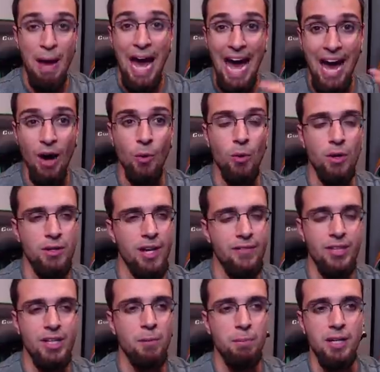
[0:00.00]
power not
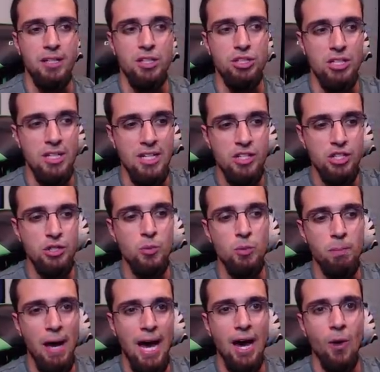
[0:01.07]
even the complaint there's the issue
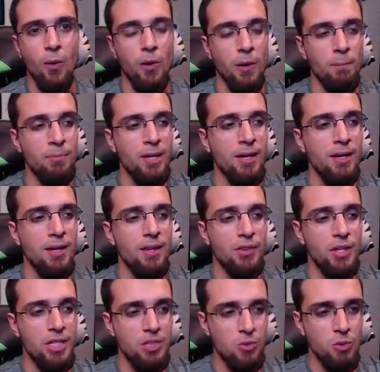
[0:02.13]
with power
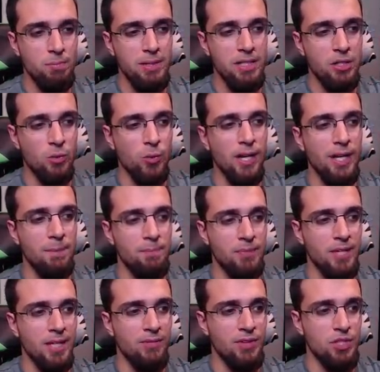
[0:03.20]
this would be great
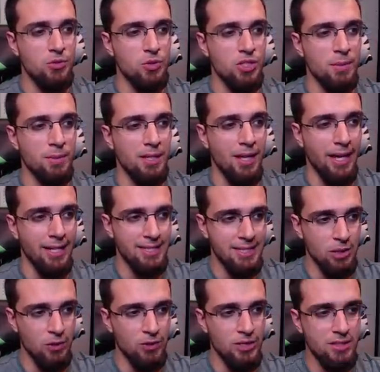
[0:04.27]
if this was something like
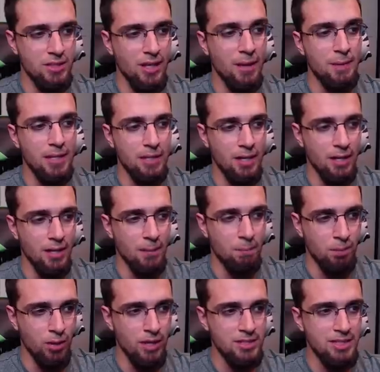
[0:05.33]
silver I mean uh
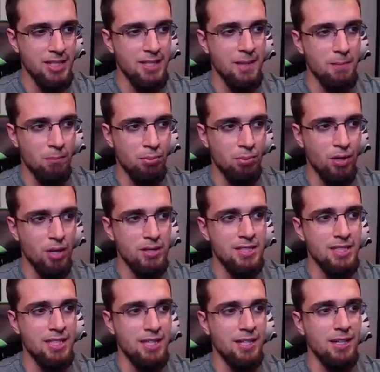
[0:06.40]
bronze ticket bronze
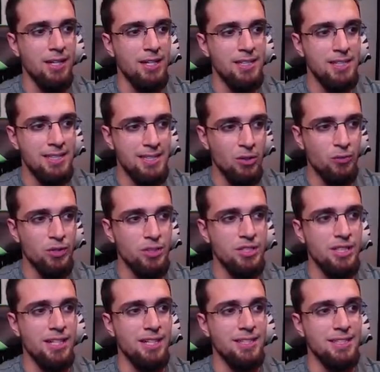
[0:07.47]
ticket silver
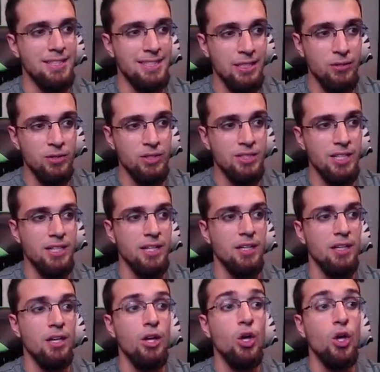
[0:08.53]
ticket silver
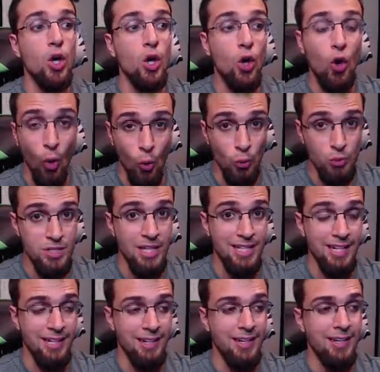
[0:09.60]
ticket gold
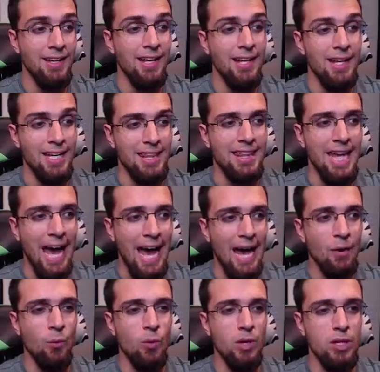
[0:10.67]
ticket like
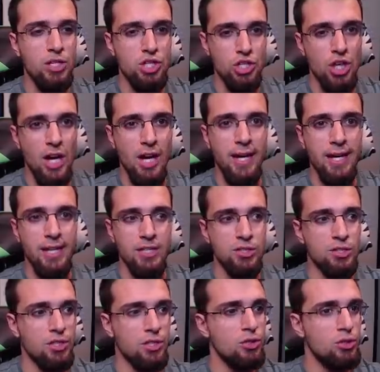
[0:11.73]
that would
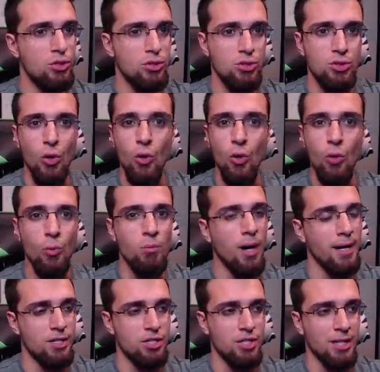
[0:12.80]
change so
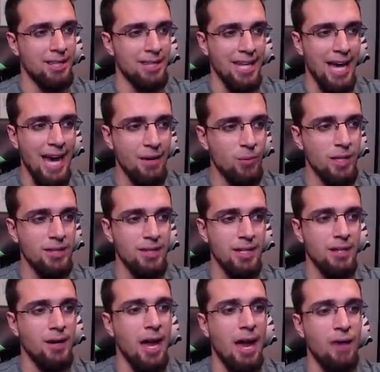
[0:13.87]
much like that right
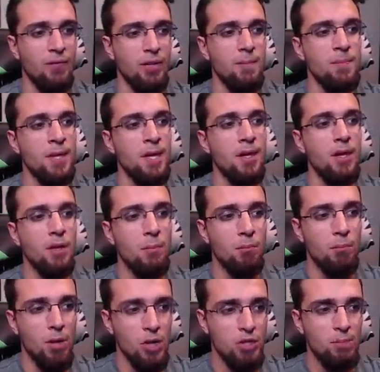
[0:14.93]
there having
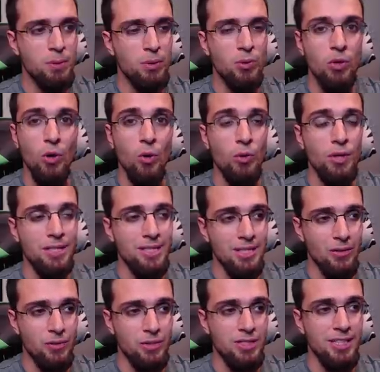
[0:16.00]
multiple gold and
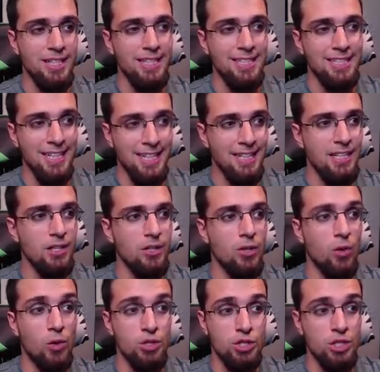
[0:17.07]
silver tickets in here
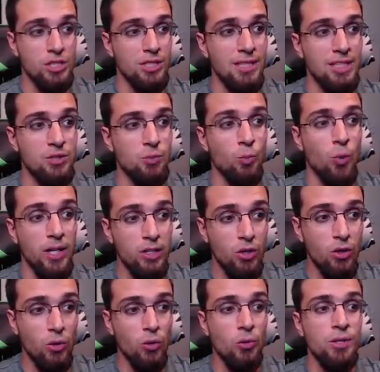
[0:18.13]
or just at least one
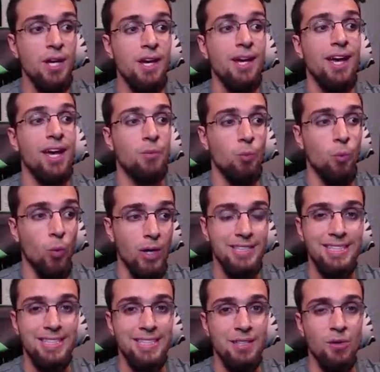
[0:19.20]
gold and one
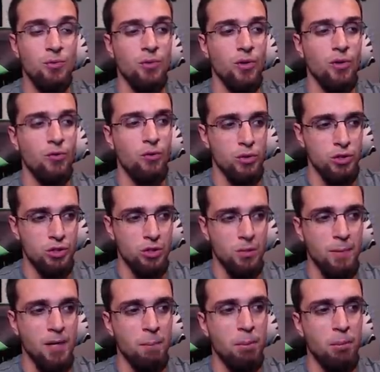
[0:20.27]
silver for a certain
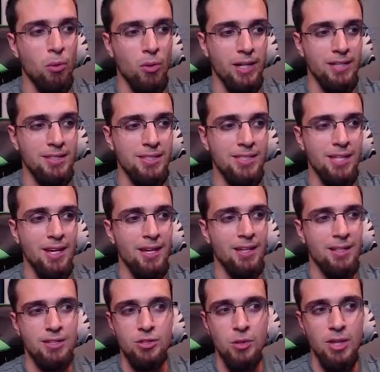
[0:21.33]
amount of points
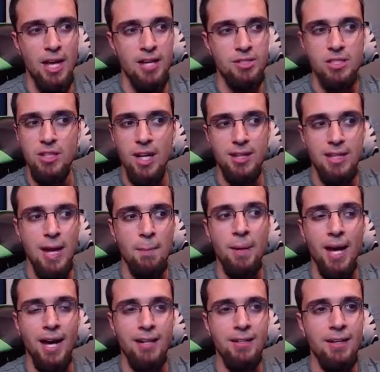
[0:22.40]
2,000 is not that
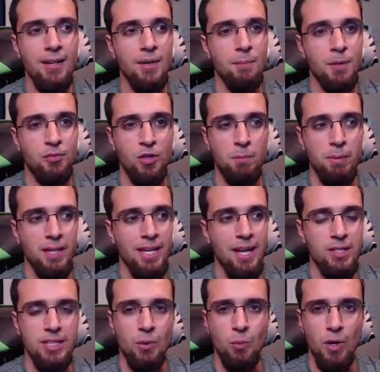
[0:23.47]
bad. My free-to-play
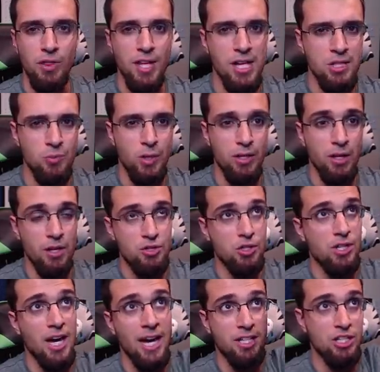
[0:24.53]
count's at
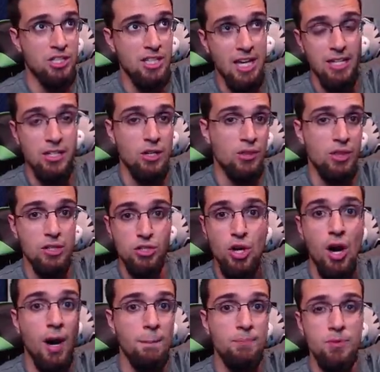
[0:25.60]
1,100. I just stay near the
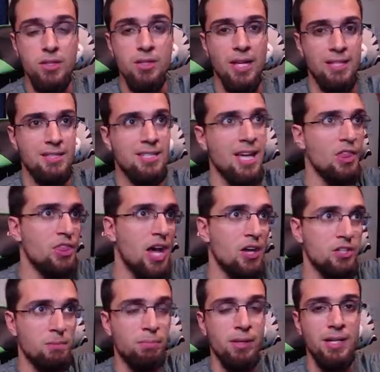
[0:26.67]
top, like
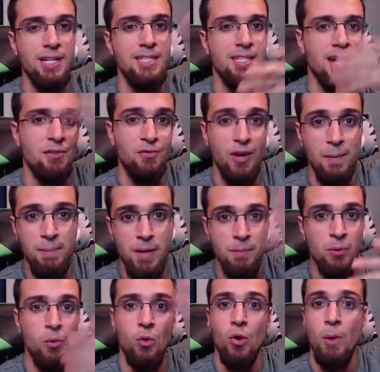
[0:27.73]
10,000 place, and I fight
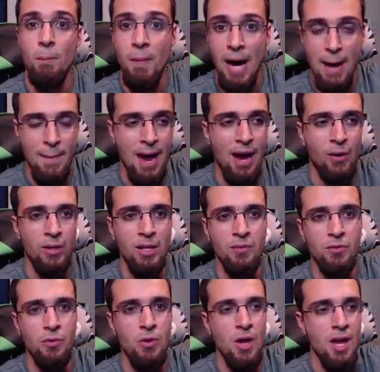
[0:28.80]
people who are my power
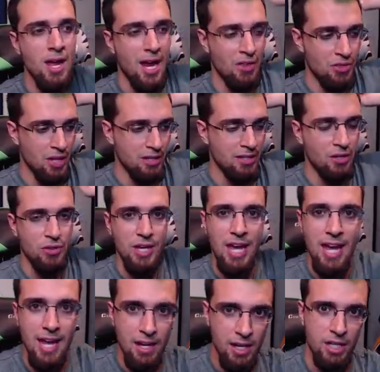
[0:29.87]
level. And then near the
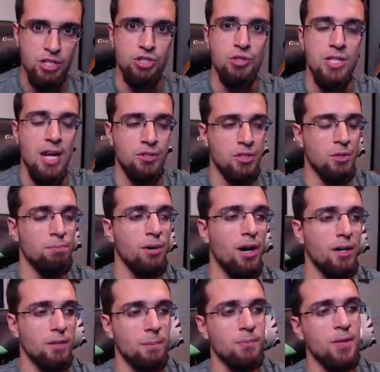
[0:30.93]
end, I shoot down to the
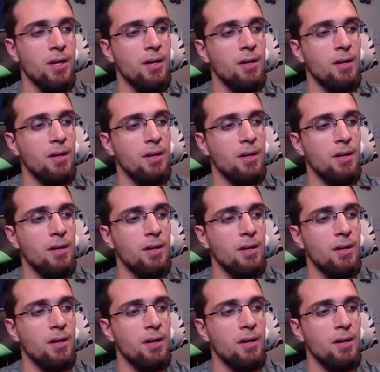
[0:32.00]
bottom.